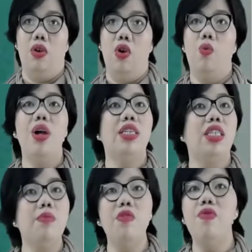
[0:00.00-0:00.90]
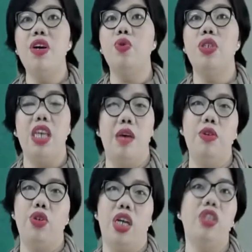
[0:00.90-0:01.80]
While some of us was able
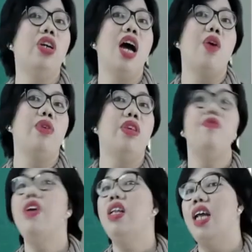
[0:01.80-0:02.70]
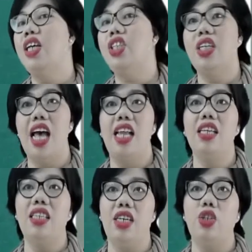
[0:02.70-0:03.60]
to interact with different
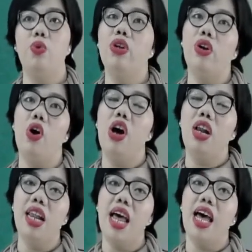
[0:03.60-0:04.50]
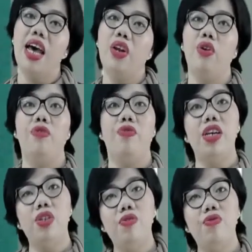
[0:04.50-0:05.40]
nationalities, whether online or
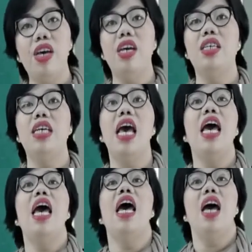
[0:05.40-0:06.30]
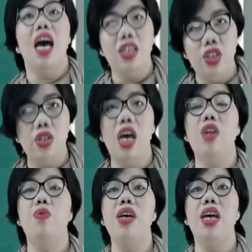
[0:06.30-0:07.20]
face-to-face,
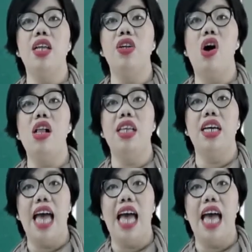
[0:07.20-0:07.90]
and we can call that